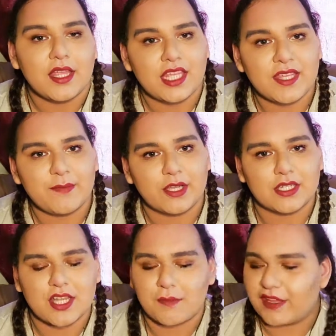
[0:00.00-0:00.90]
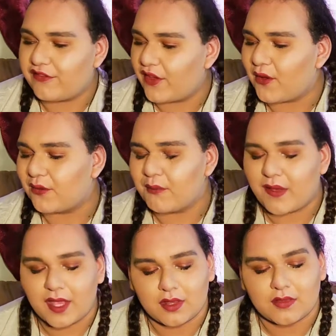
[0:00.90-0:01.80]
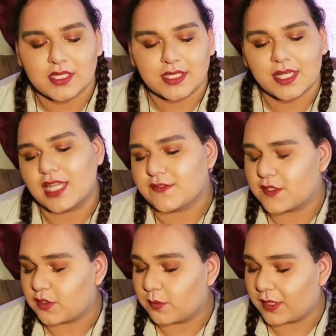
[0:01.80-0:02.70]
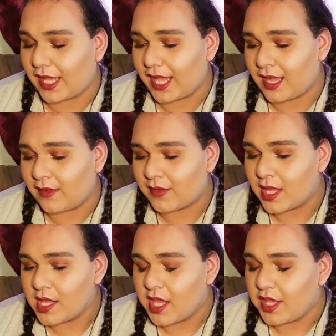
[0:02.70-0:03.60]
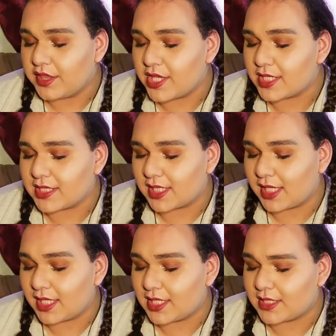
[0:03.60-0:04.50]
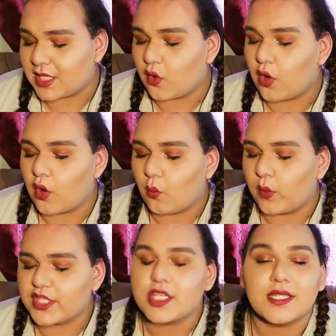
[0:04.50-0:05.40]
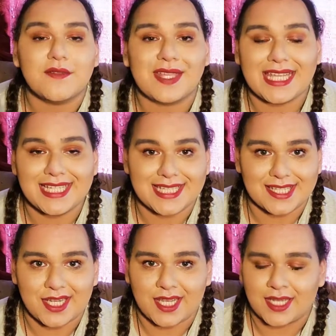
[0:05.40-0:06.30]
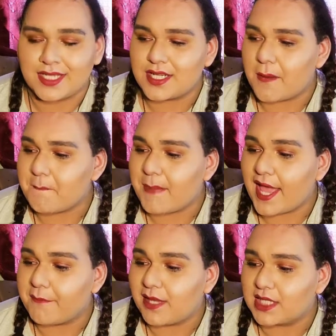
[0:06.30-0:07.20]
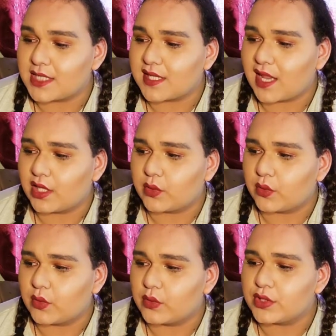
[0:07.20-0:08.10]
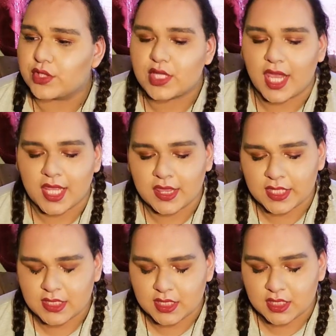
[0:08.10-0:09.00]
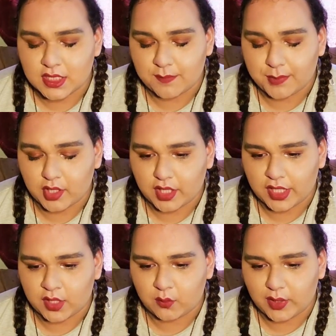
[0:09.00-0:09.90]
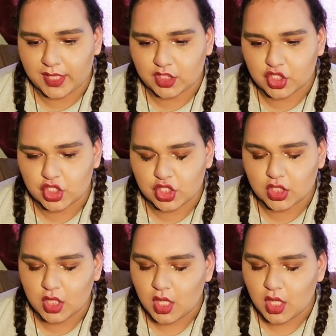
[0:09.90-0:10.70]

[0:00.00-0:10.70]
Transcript: ebooks on my phone, but this is the last physical book I have. This is Witches of East End by Melissa de la Cruz, and this is the book in which